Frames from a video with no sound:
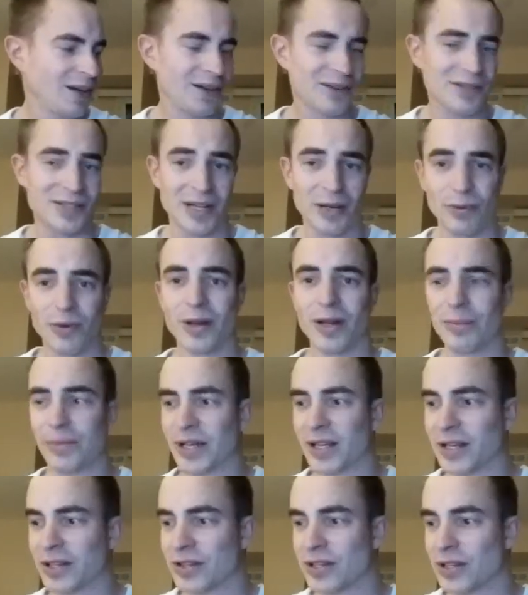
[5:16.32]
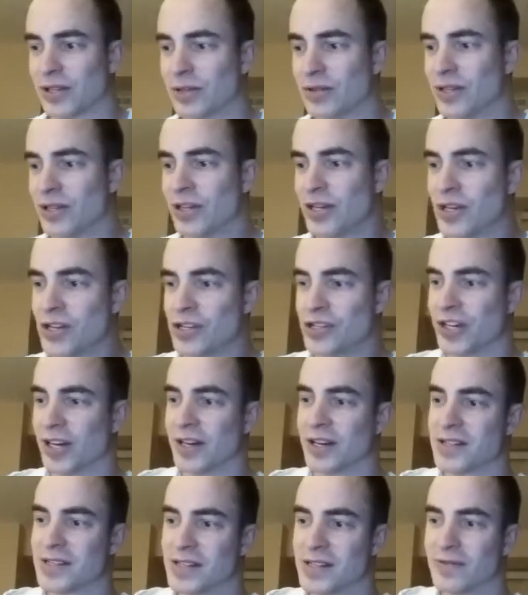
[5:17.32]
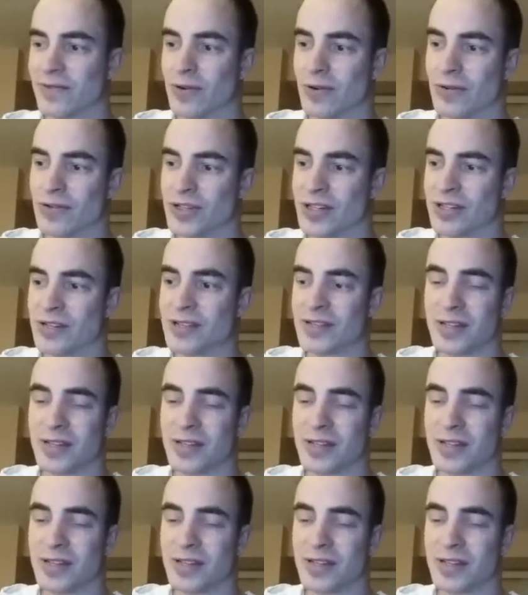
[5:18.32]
I was like, well, let me get the Genesis version.